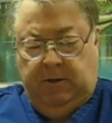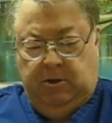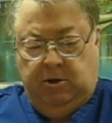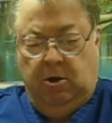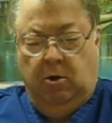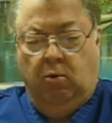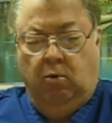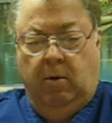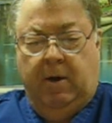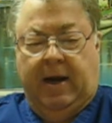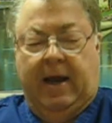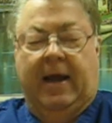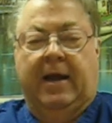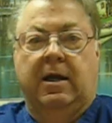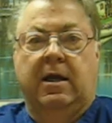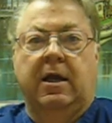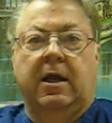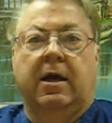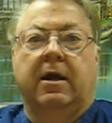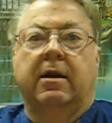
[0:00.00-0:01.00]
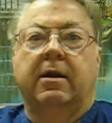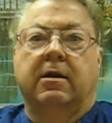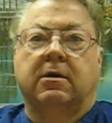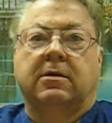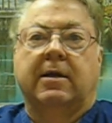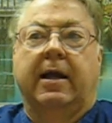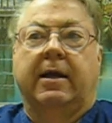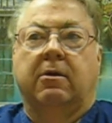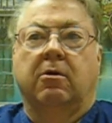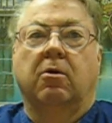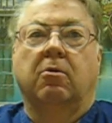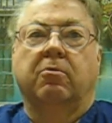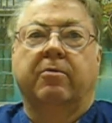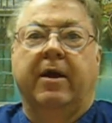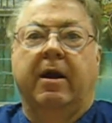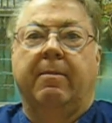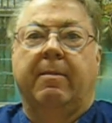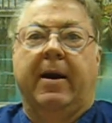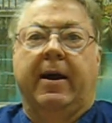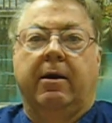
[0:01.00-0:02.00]
So what I did is I told
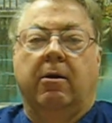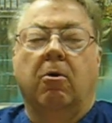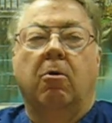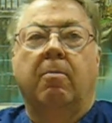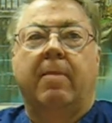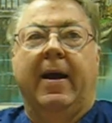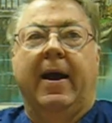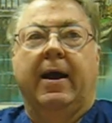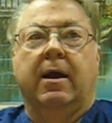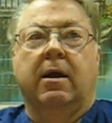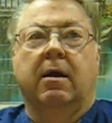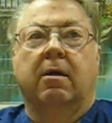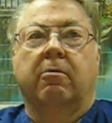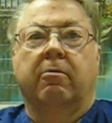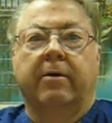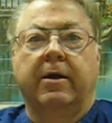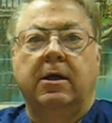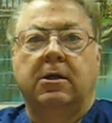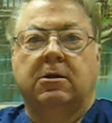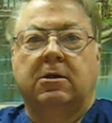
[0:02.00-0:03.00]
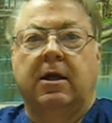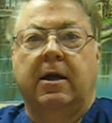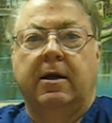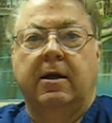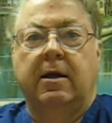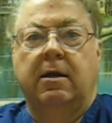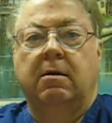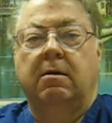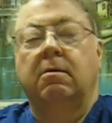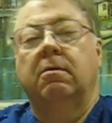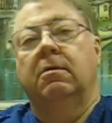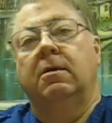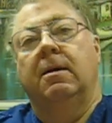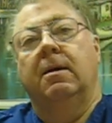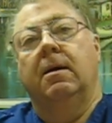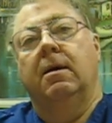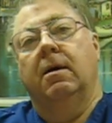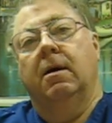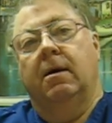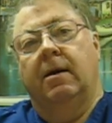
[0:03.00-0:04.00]
them I'd go back and restudy
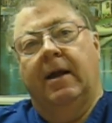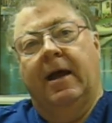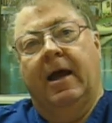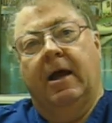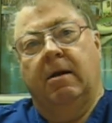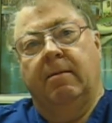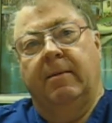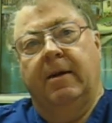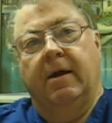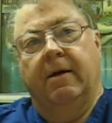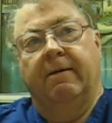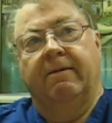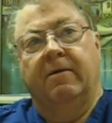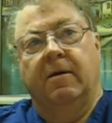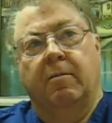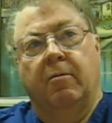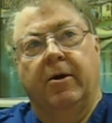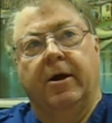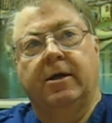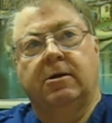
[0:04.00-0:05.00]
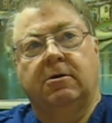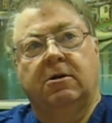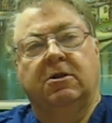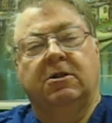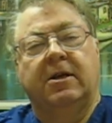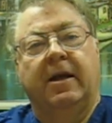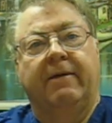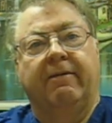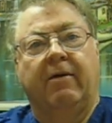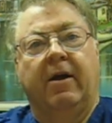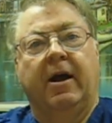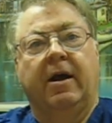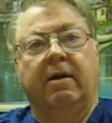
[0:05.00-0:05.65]
the anatomy of the breast and see if I